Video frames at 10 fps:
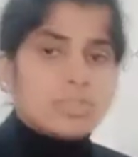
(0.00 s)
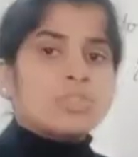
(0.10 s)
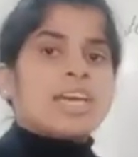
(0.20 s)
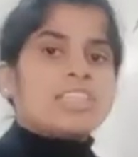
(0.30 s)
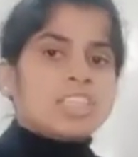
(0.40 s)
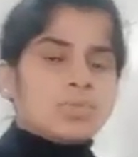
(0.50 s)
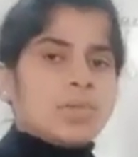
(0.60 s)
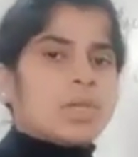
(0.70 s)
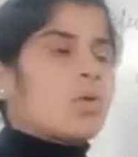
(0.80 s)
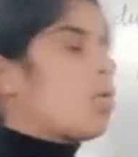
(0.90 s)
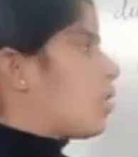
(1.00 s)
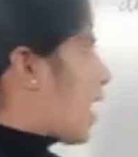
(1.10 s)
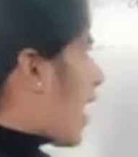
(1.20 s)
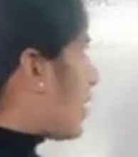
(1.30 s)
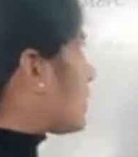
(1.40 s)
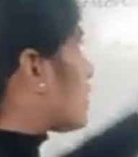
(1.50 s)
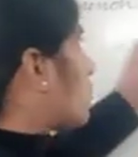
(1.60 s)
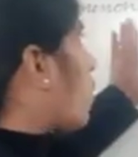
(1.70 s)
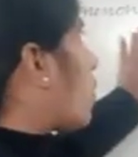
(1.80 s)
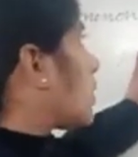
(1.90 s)
So that is we call as
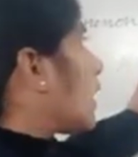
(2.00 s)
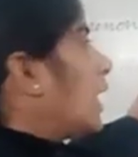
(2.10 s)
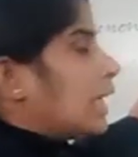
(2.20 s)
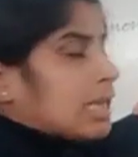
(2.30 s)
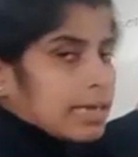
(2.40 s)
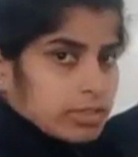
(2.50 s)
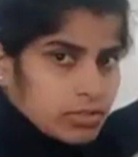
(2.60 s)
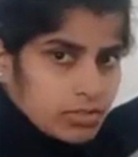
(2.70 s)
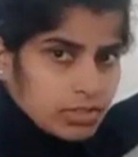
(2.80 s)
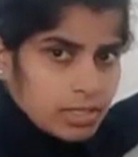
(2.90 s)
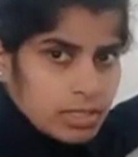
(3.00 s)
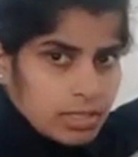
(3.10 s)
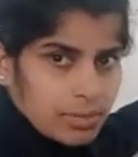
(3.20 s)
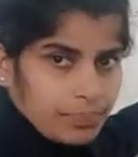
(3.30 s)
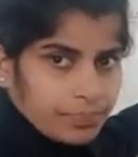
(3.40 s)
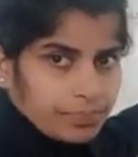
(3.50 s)
for electricity.